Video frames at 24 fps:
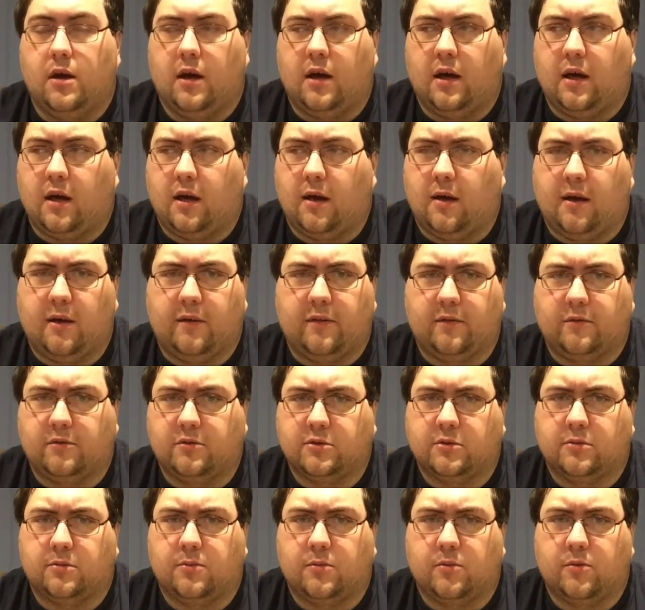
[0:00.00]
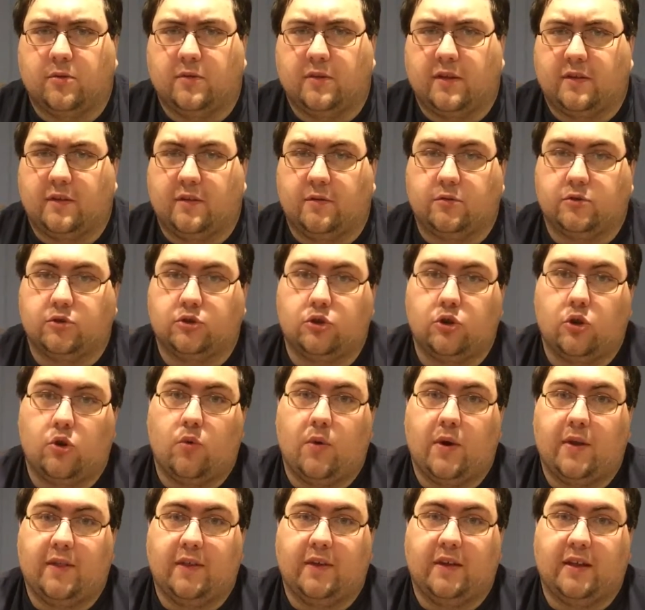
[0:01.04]
How there was a report that there was no
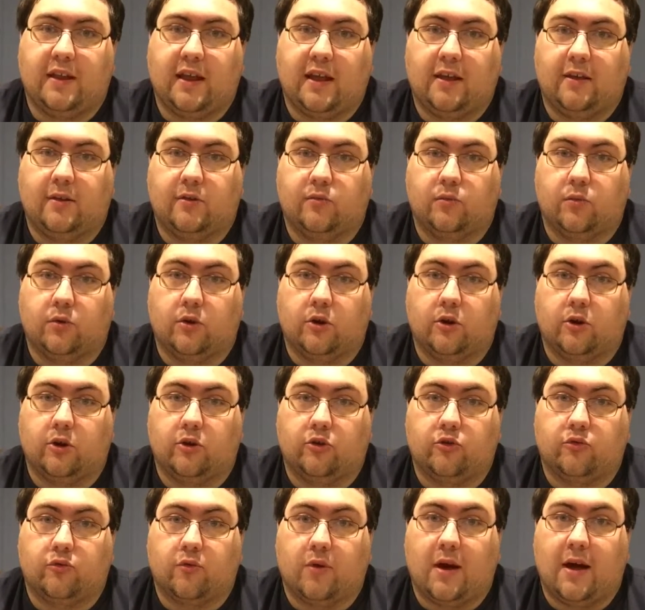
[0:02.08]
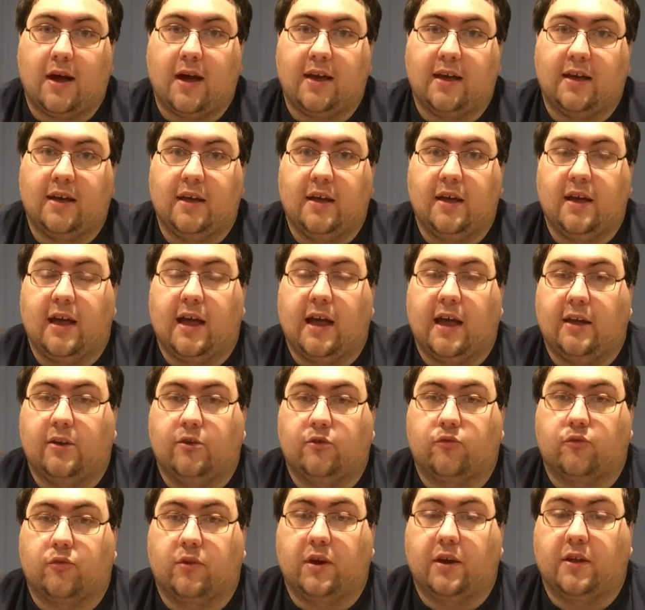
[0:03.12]
way the Canadiens were going to try
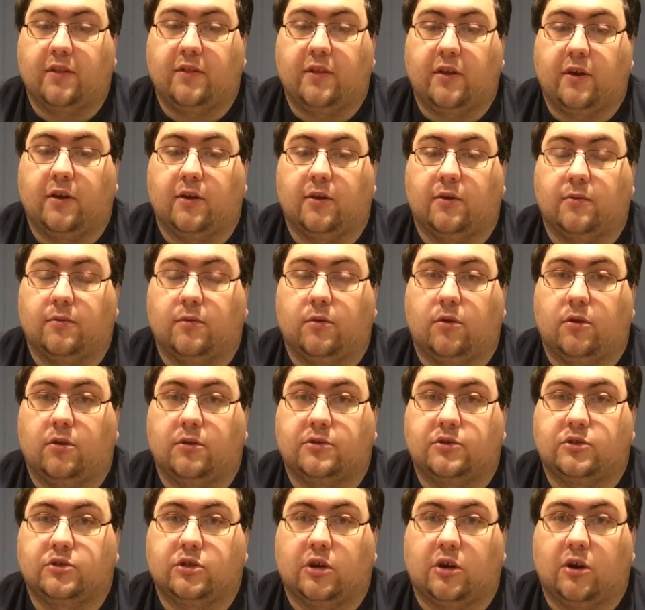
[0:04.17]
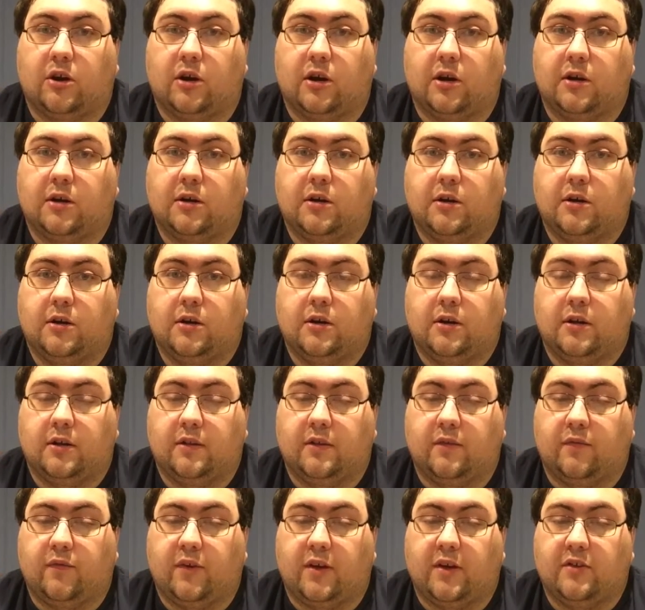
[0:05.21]
and trade their all-star
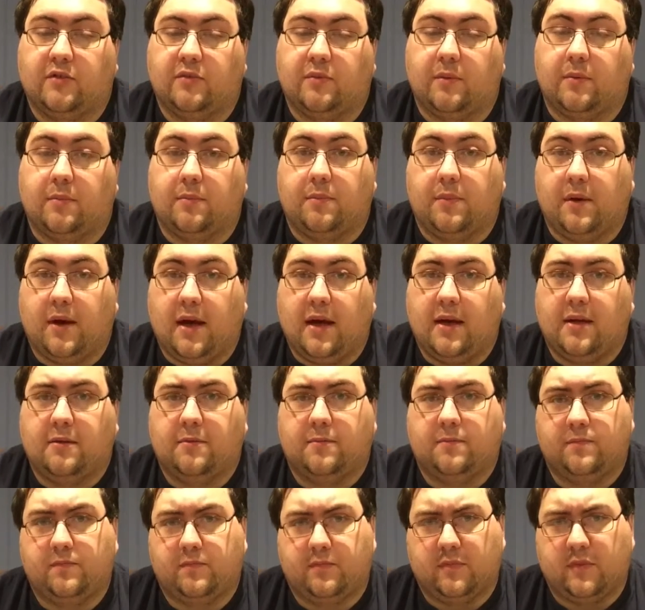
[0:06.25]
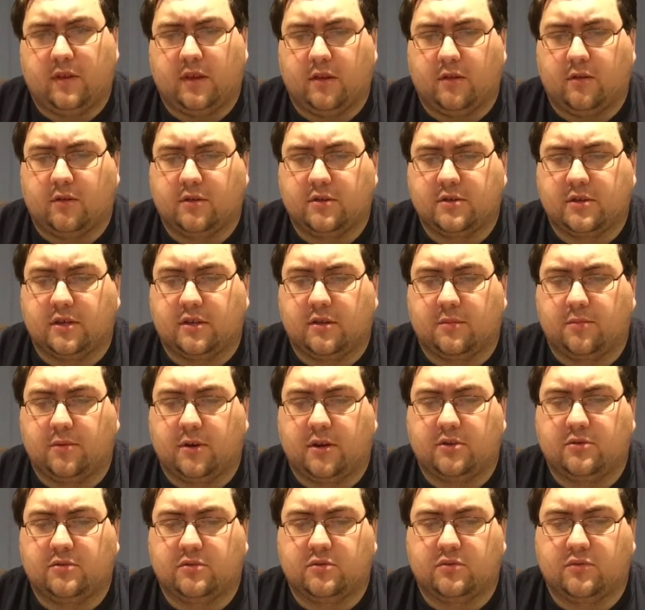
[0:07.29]
defenseman, but it looks like the
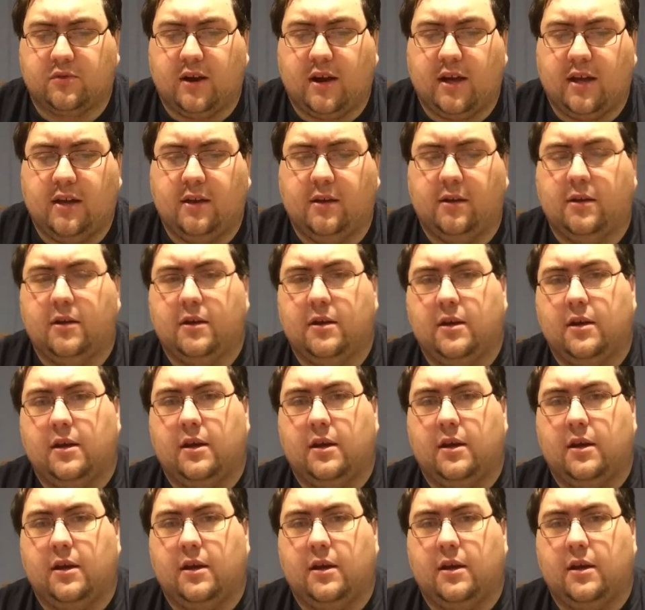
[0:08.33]
price was right.